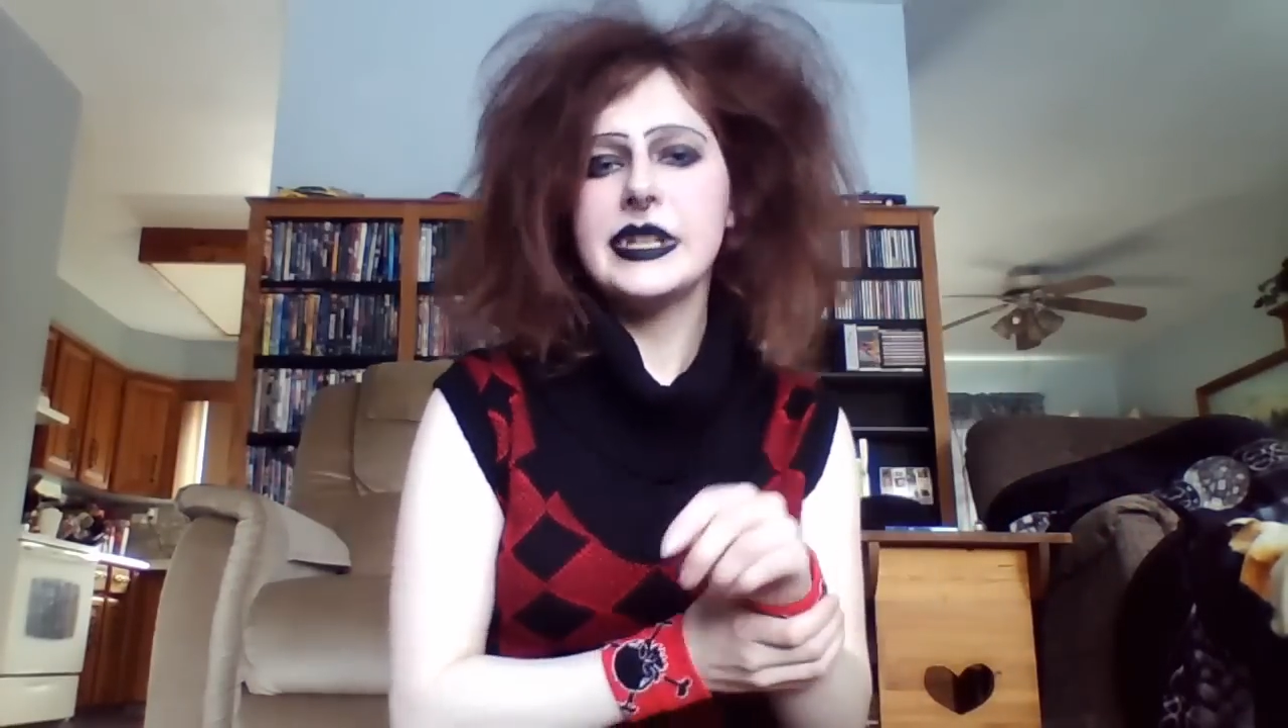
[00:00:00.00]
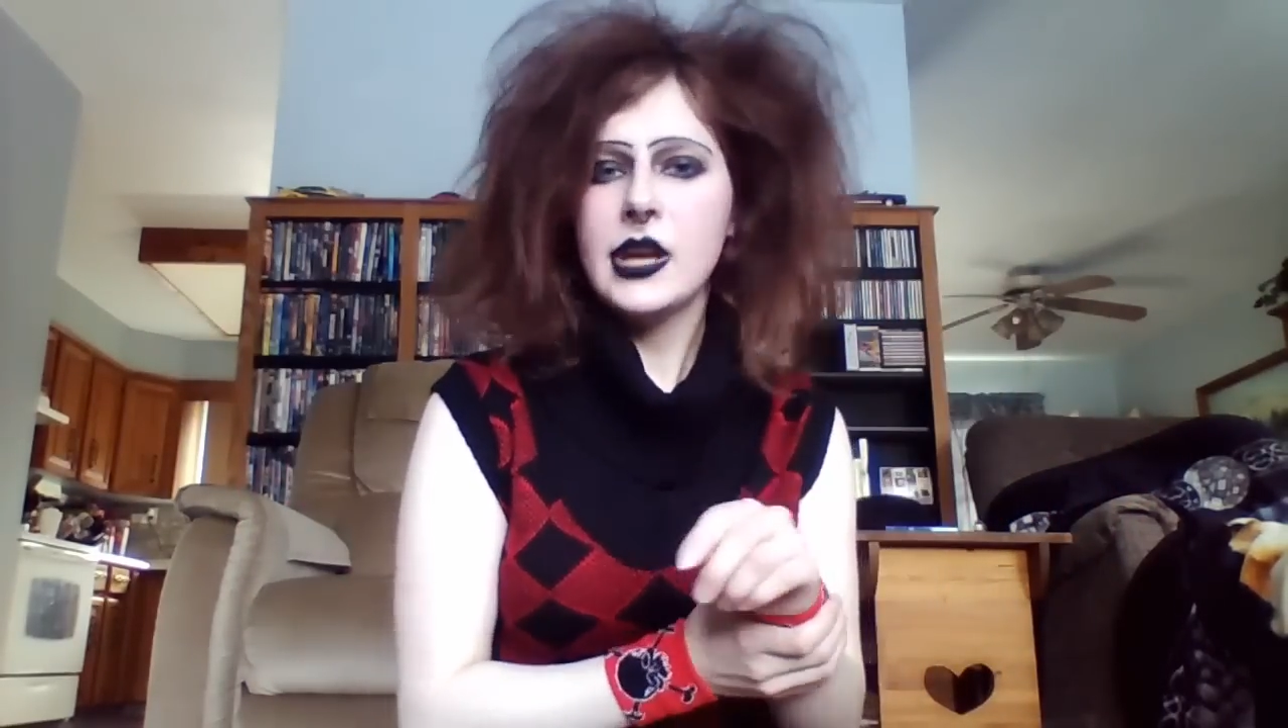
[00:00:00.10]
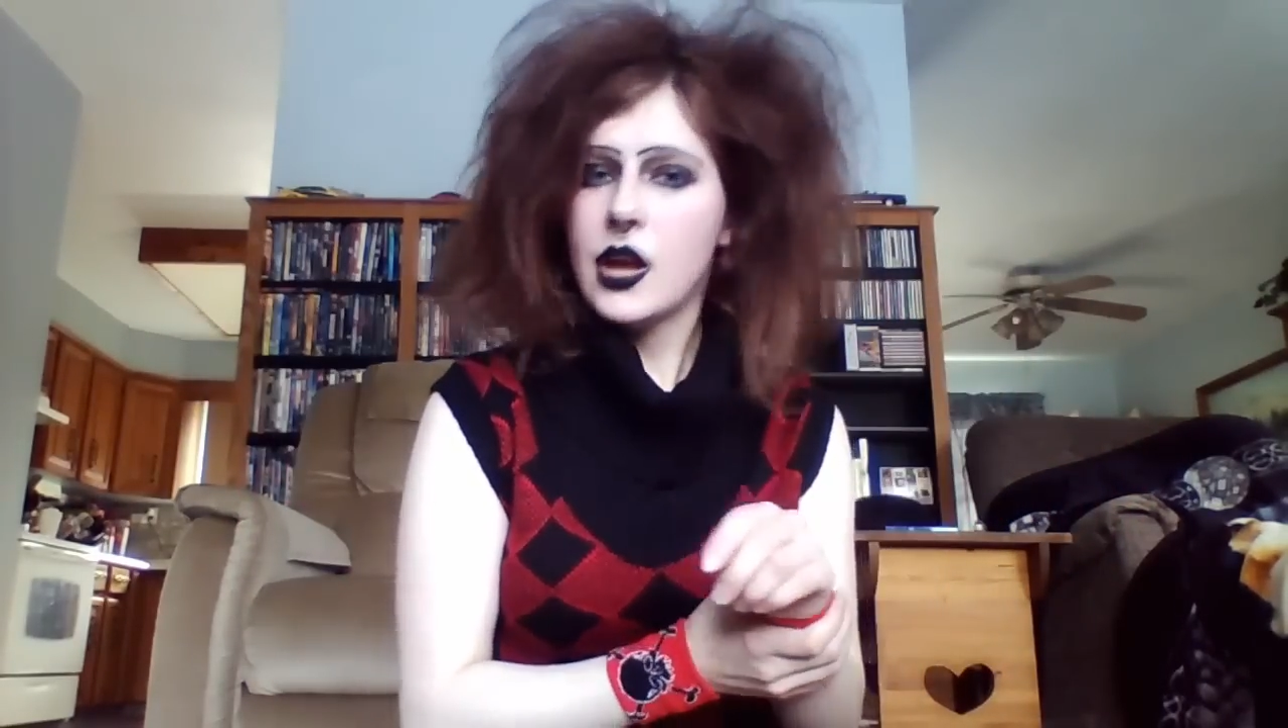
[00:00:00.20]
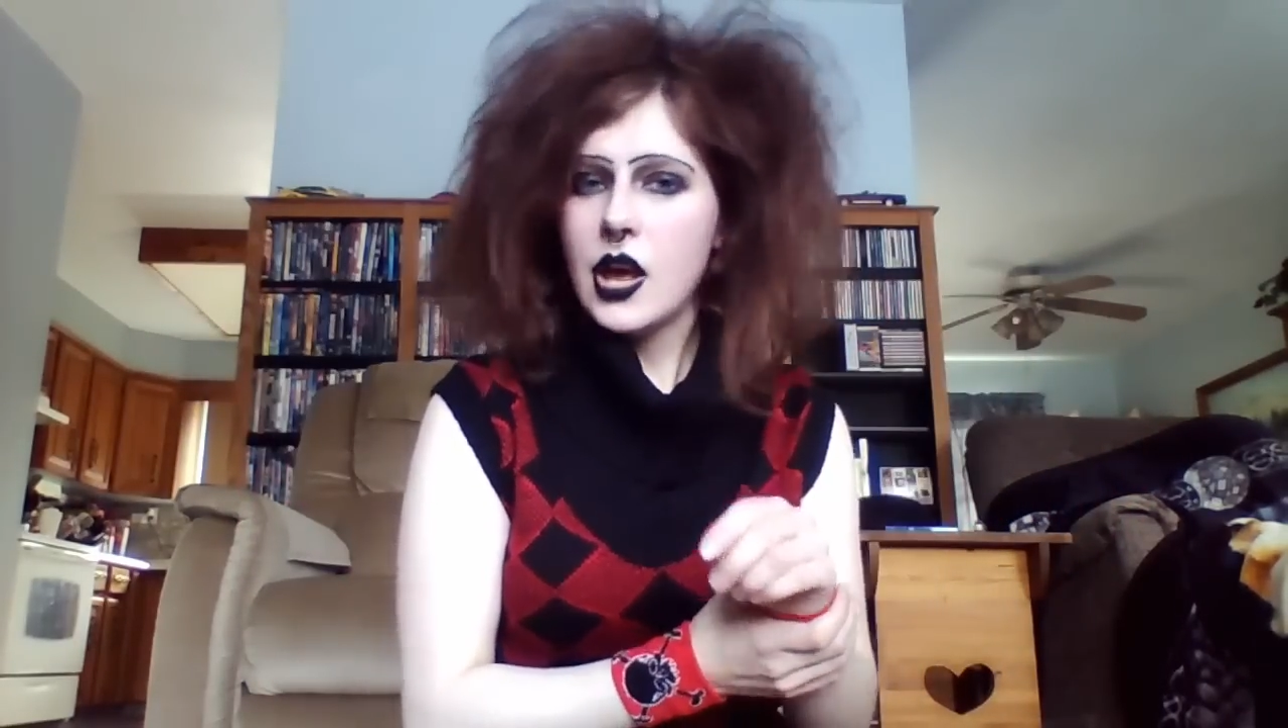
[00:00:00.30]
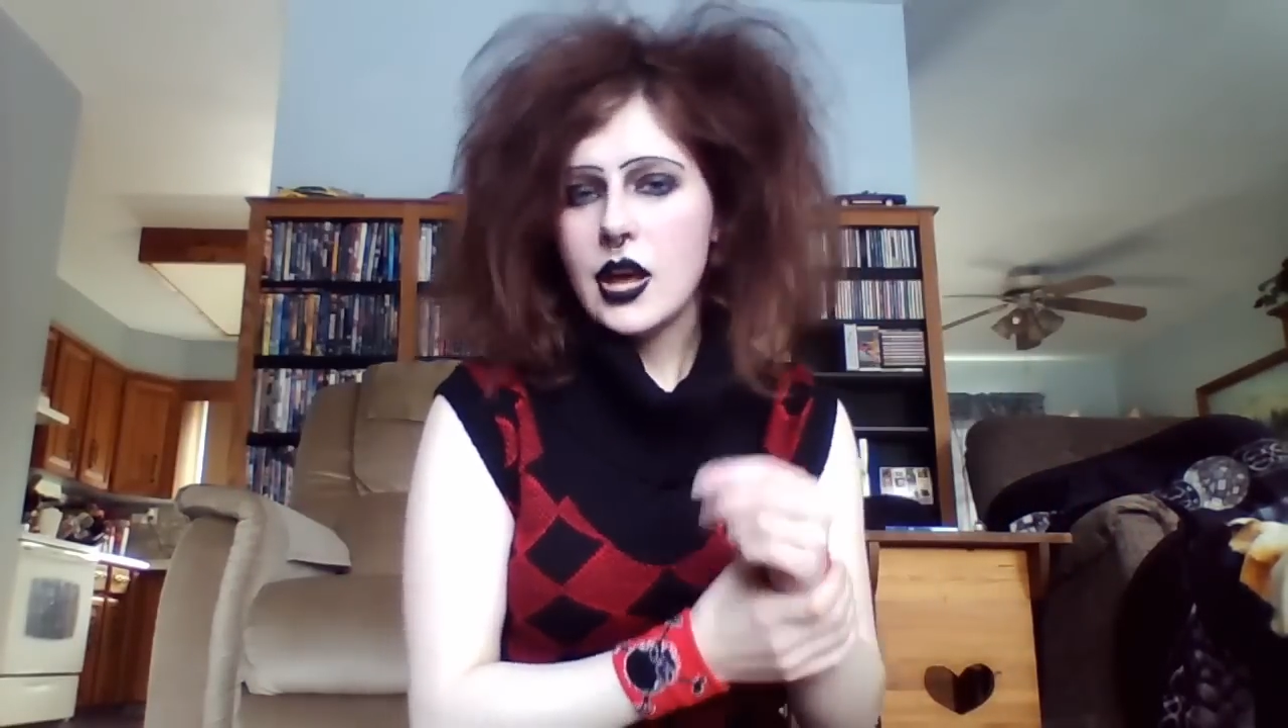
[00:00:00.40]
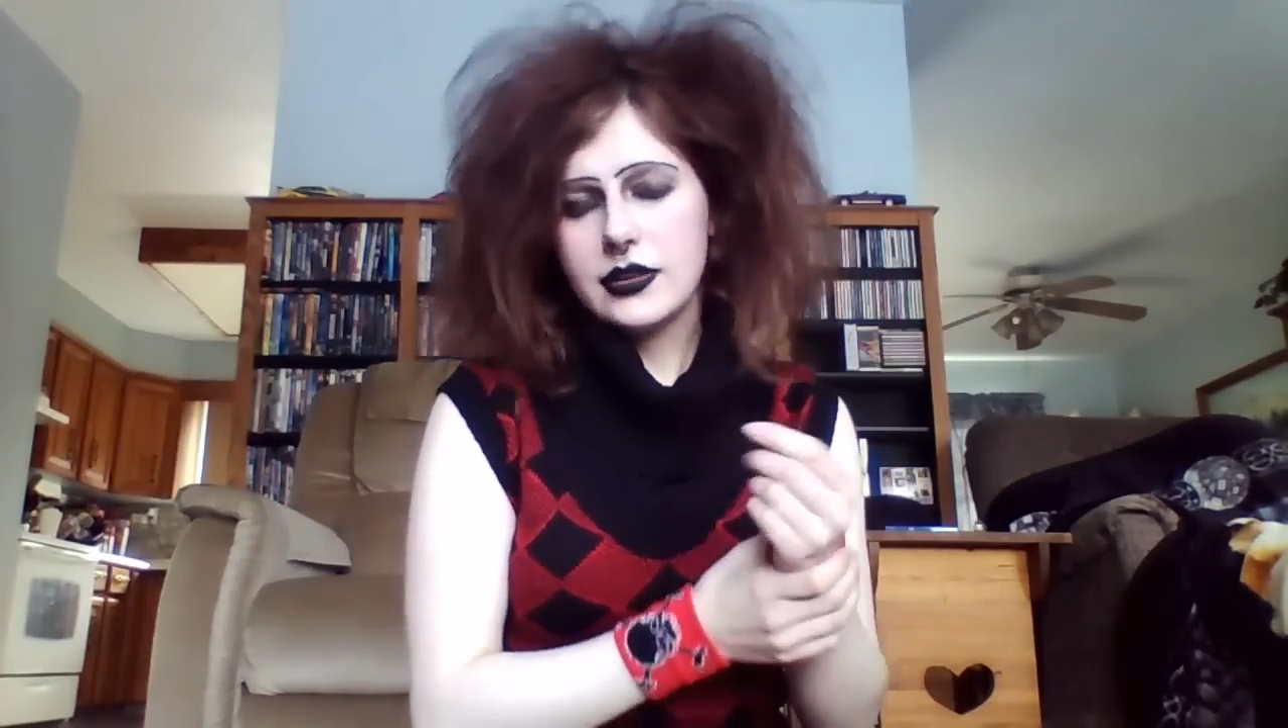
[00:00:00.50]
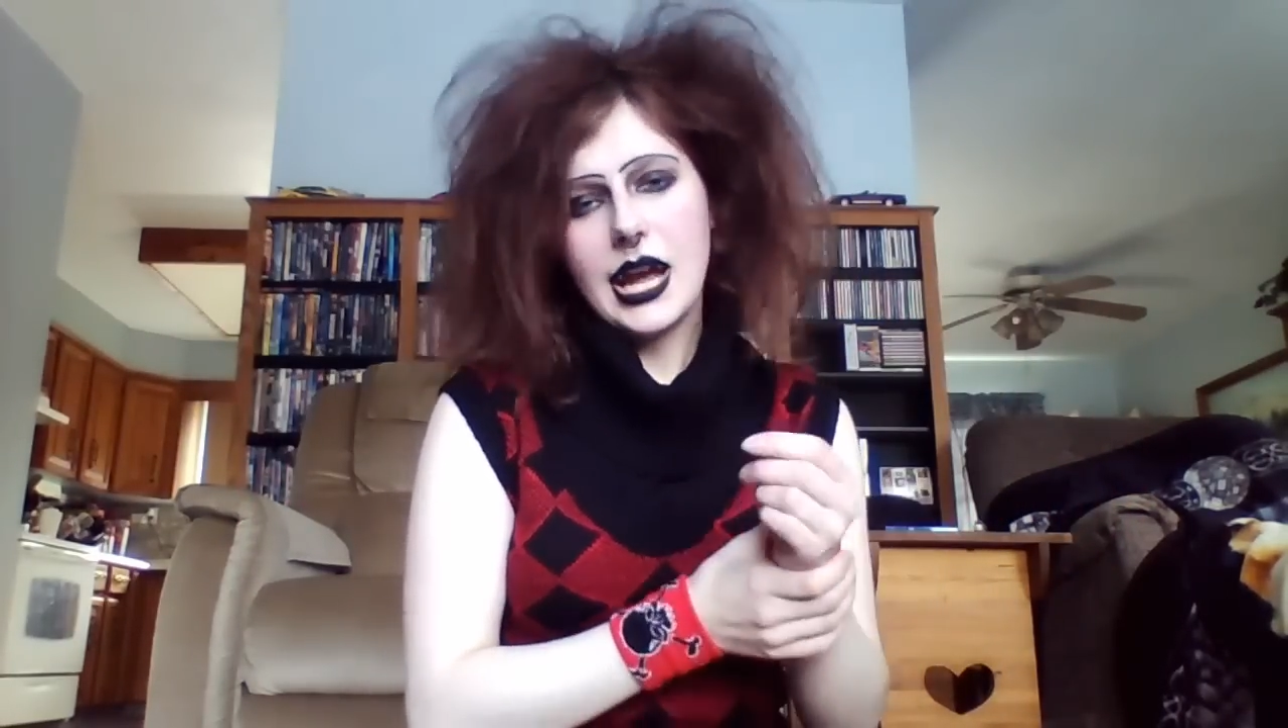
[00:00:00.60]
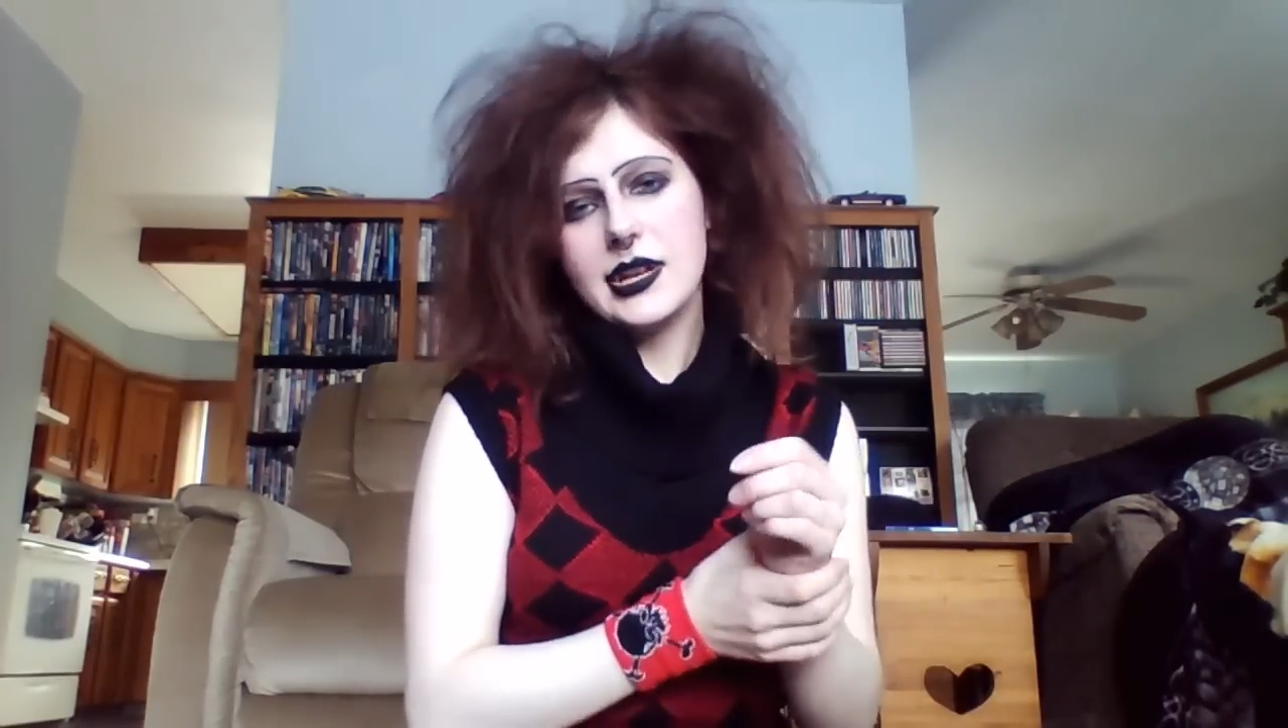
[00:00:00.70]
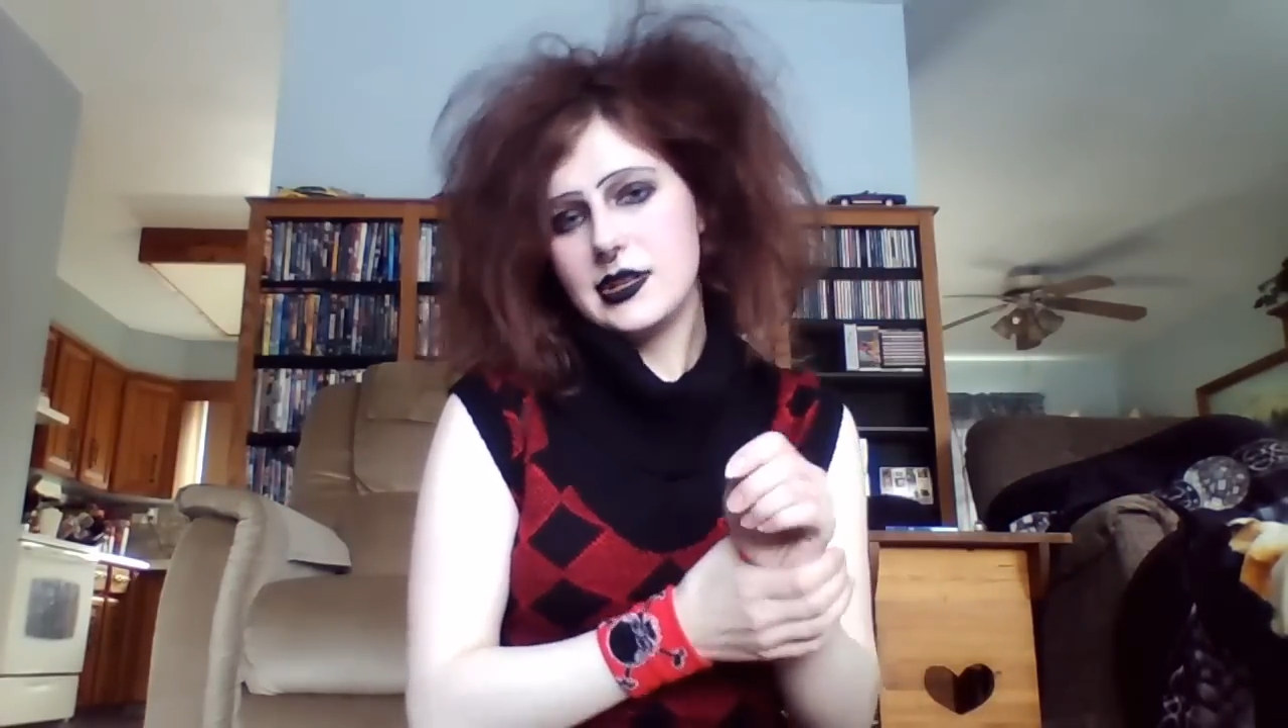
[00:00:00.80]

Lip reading: in. That